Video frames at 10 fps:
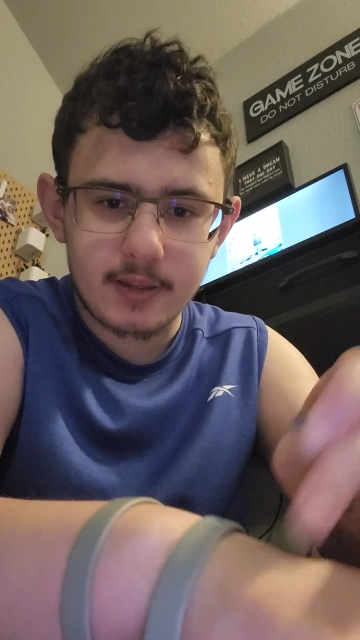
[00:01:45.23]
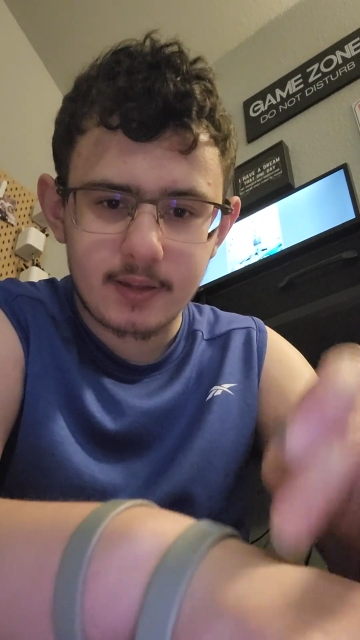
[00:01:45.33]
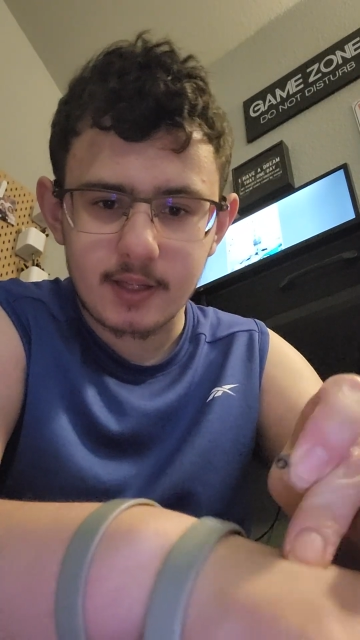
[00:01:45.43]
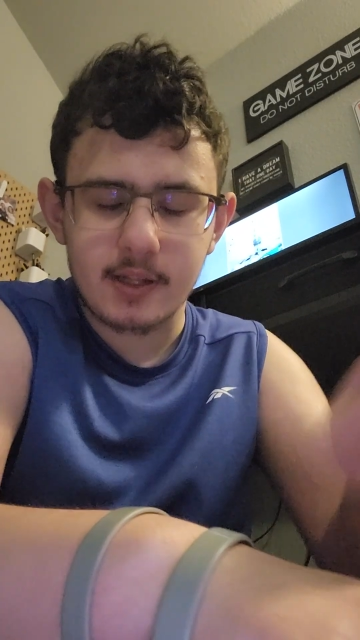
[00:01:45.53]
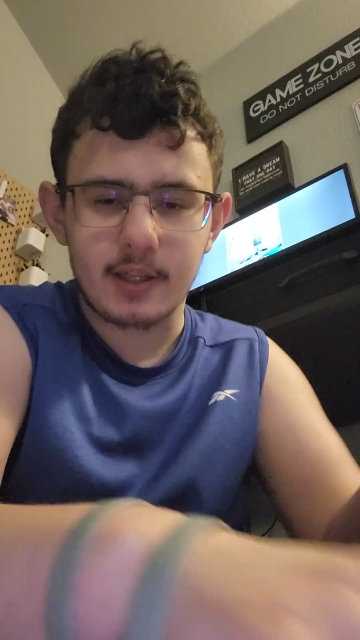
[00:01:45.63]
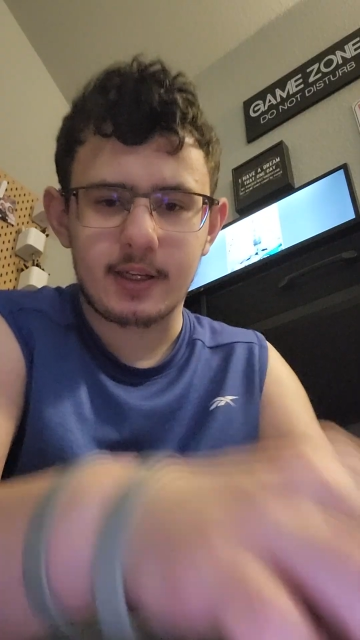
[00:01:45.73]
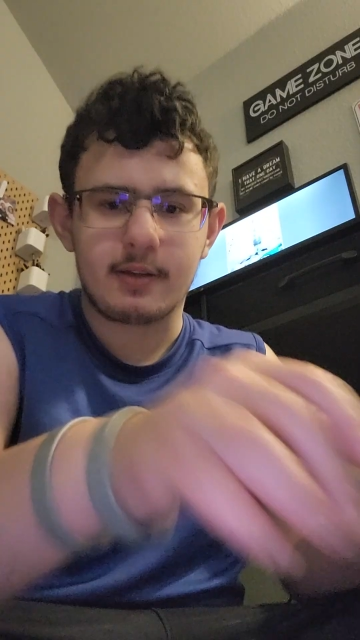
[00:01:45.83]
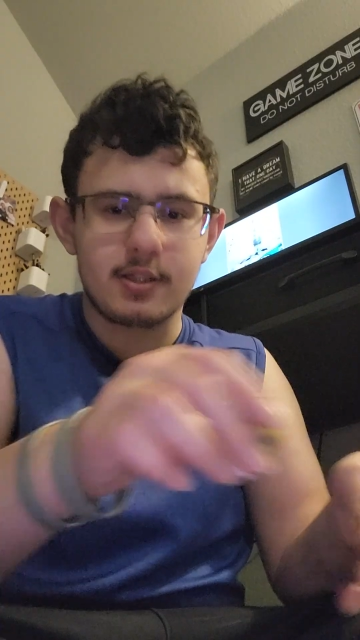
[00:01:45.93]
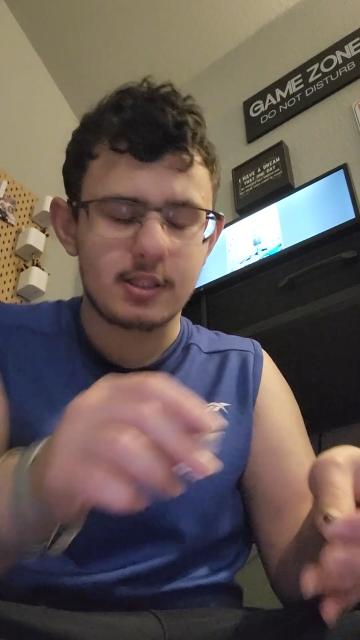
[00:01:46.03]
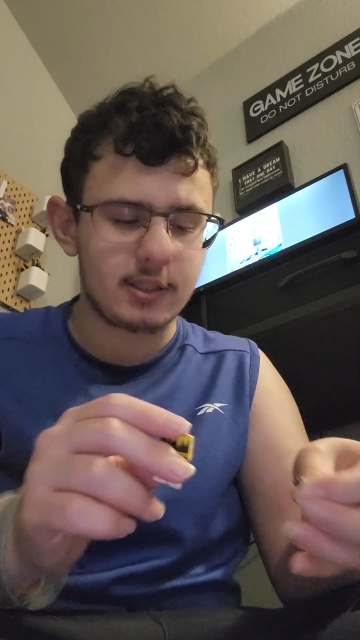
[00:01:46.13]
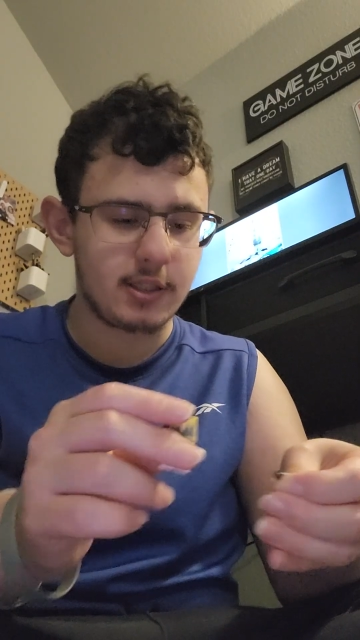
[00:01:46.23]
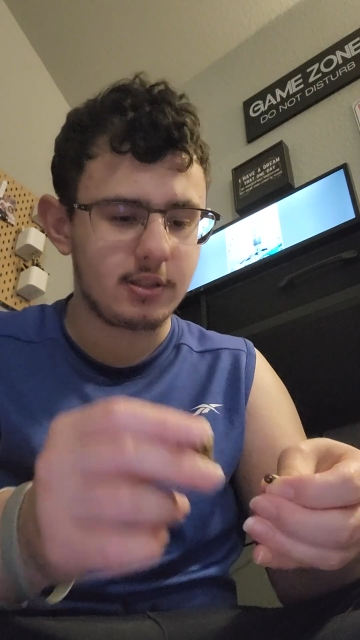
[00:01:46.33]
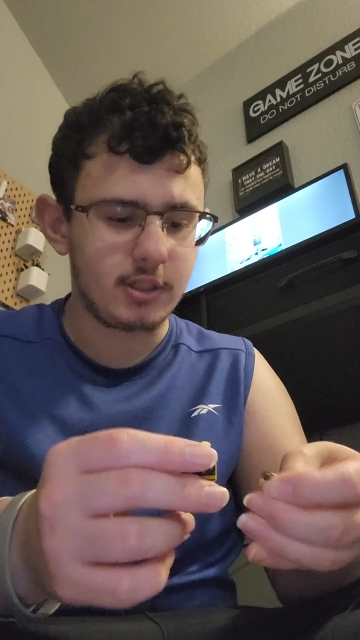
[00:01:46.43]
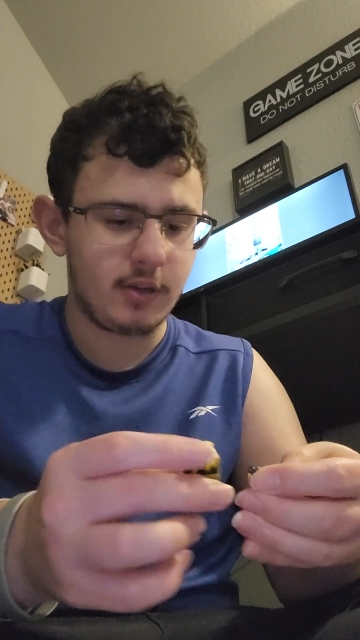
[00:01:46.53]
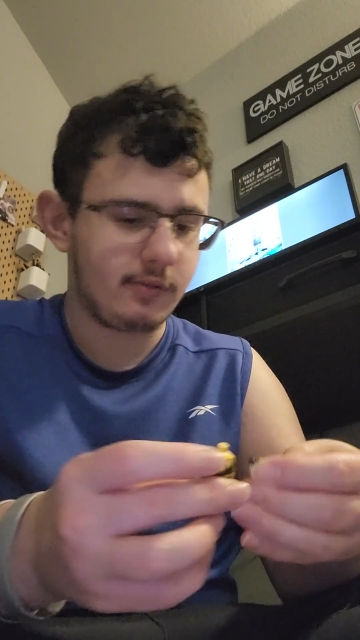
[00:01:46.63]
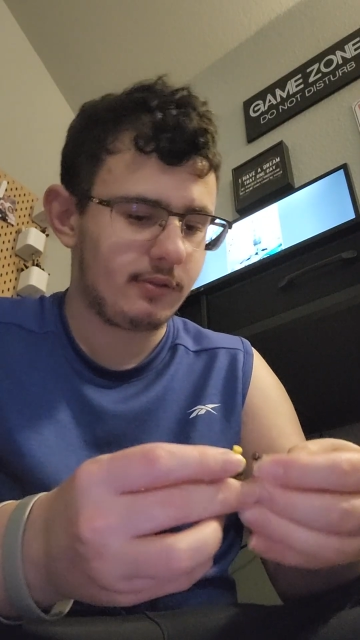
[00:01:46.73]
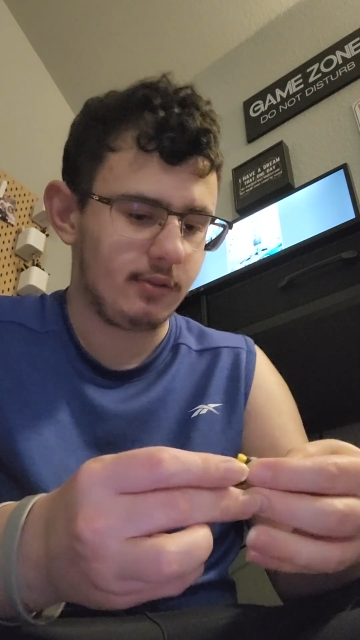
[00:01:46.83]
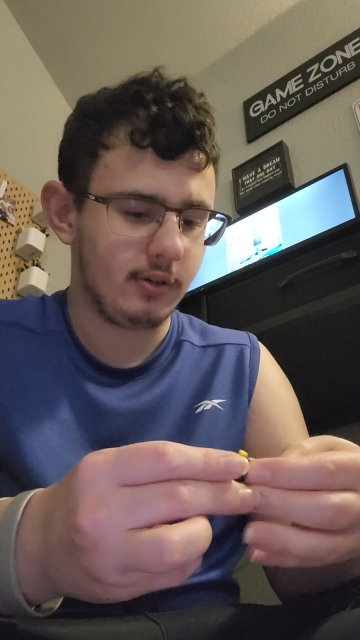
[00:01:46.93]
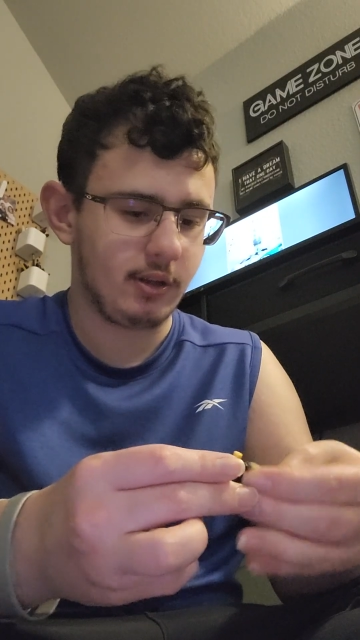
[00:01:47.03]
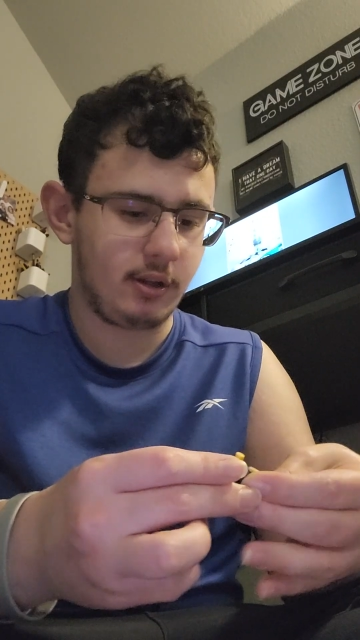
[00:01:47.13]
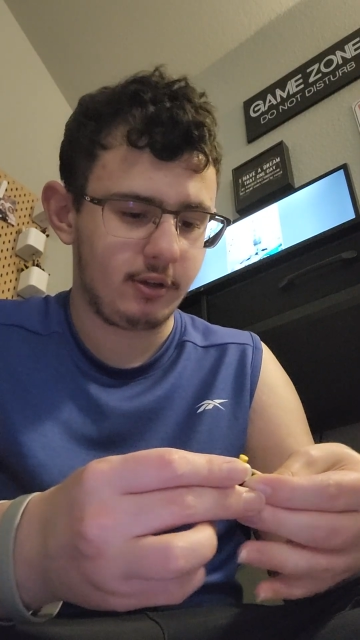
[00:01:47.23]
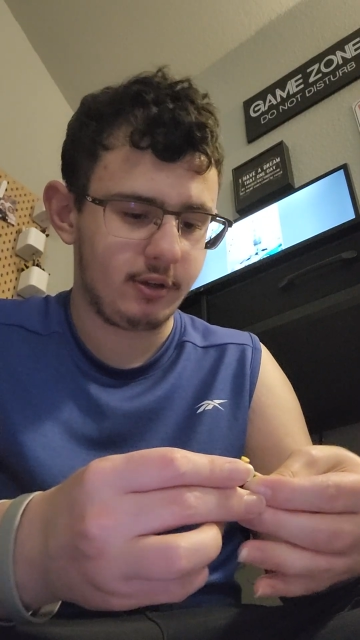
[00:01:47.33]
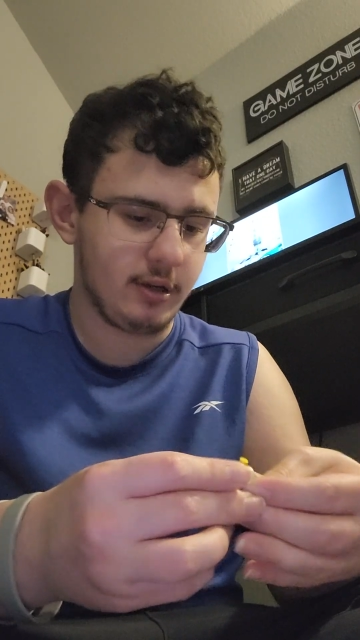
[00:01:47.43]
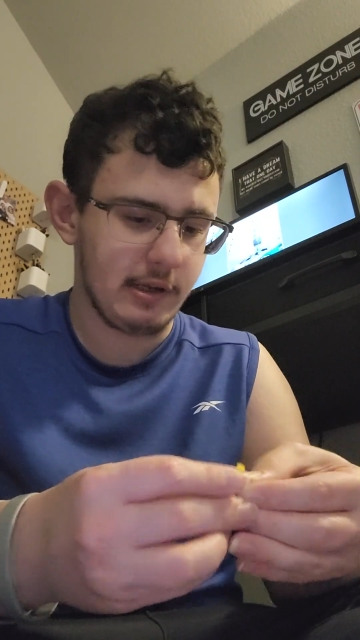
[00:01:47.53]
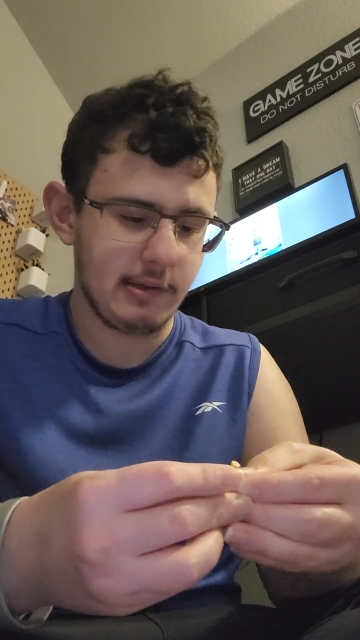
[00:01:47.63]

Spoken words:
like skin tone color,